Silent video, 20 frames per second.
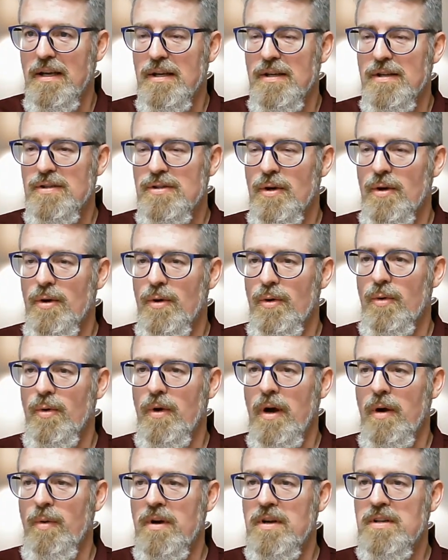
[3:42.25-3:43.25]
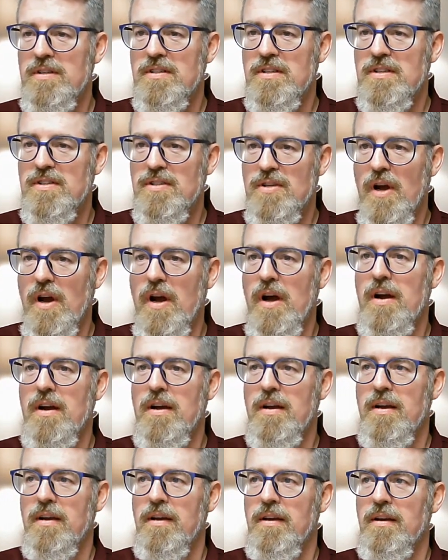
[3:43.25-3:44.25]
So hmm. I want us to
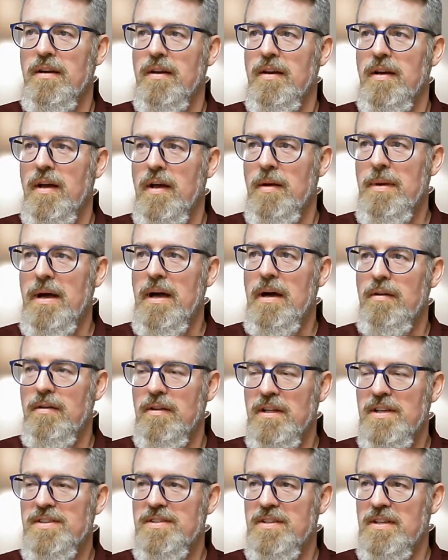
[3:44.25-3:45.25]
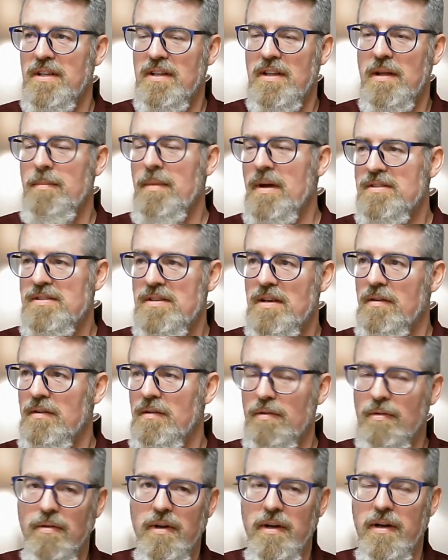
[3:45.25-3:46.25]
talk about listening. That might sound a
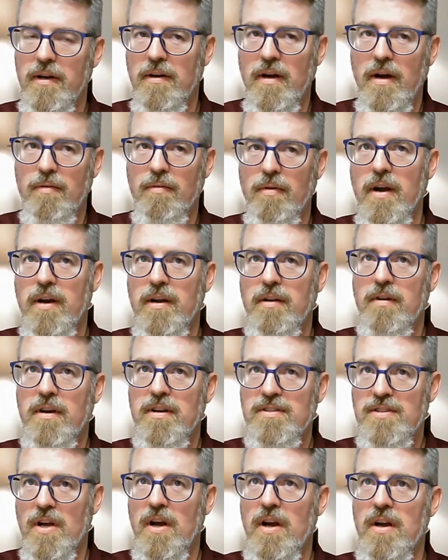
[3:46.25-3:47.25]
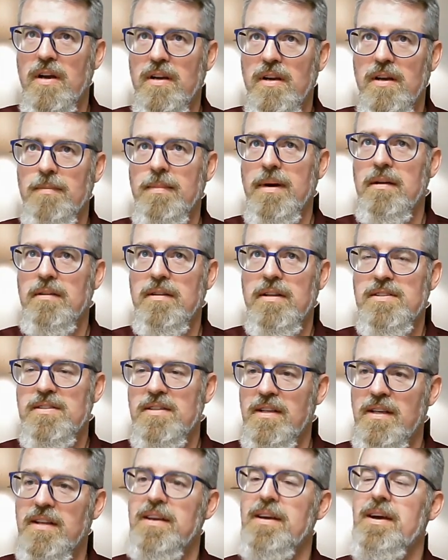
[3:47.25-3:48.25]
little ironic, right? Talk about
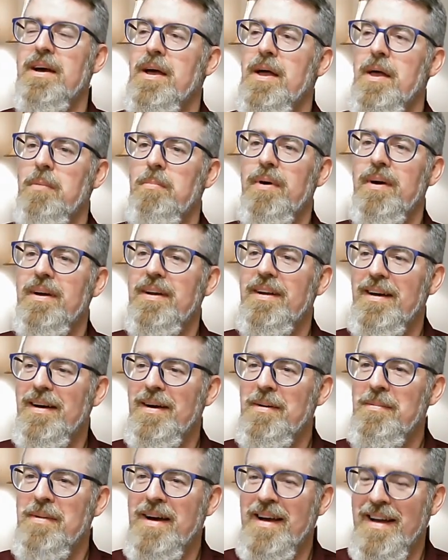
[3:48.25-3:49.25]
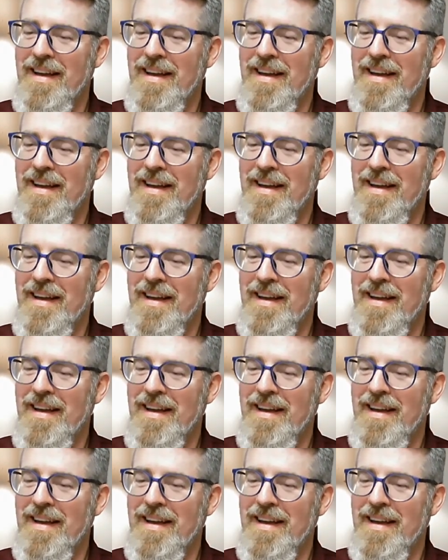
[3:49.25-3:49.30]
listening, but um,